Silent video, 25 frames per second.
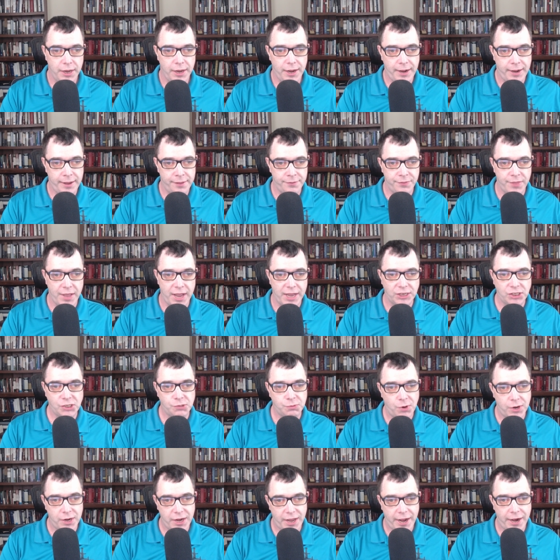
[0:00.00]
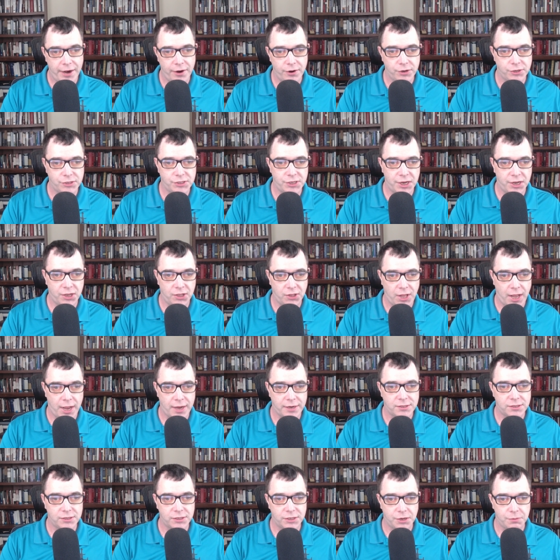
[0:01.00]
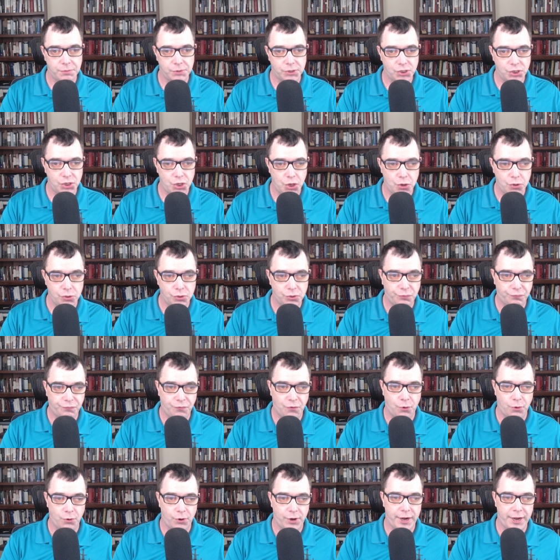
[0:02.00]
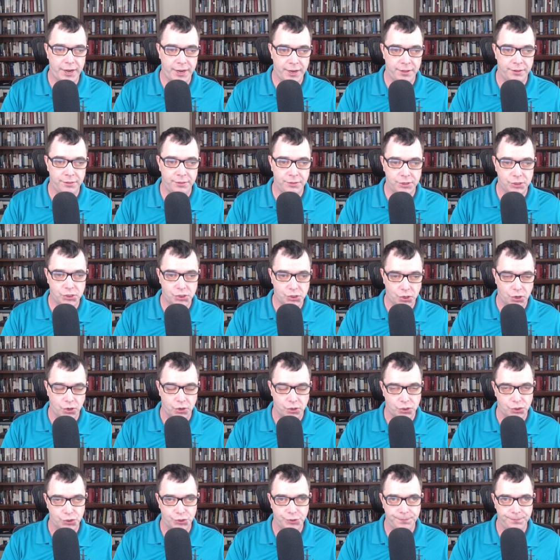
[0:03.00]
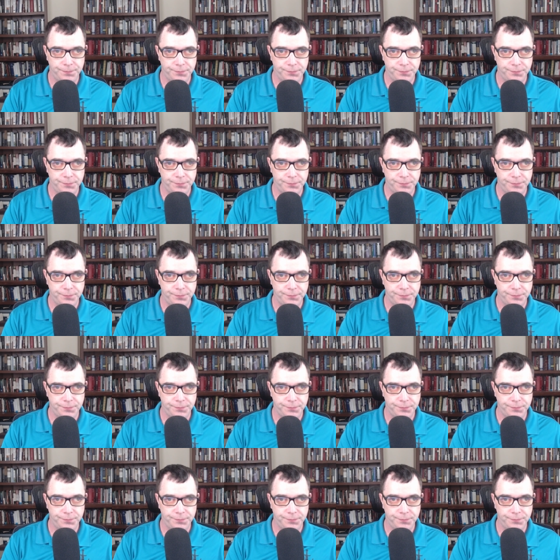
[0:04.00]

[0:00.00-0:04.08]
And that's what heresy classically was used for in the church.